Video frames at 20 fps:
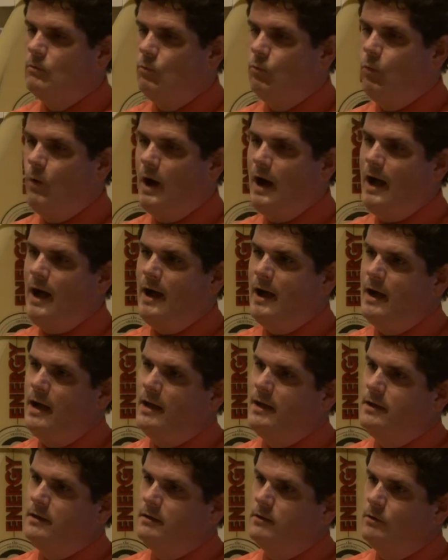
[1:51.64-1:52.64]

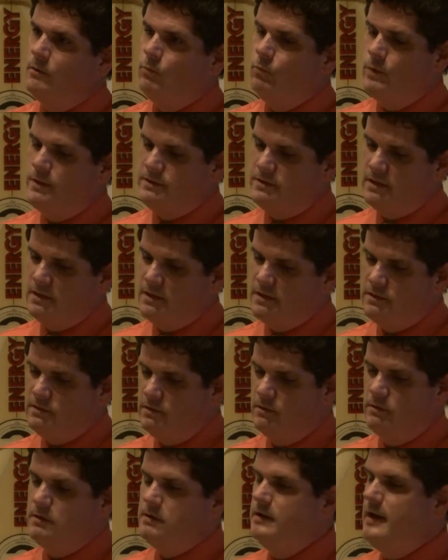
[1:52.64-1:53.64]
why would the
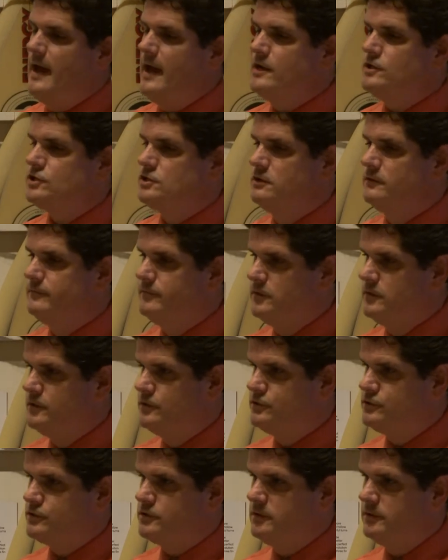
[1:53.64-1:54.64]
New International
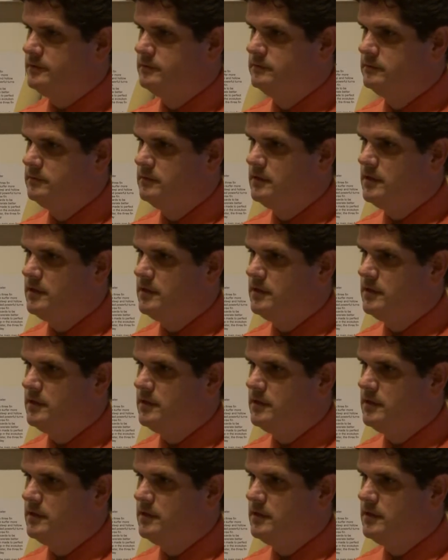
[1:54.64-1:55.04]
Version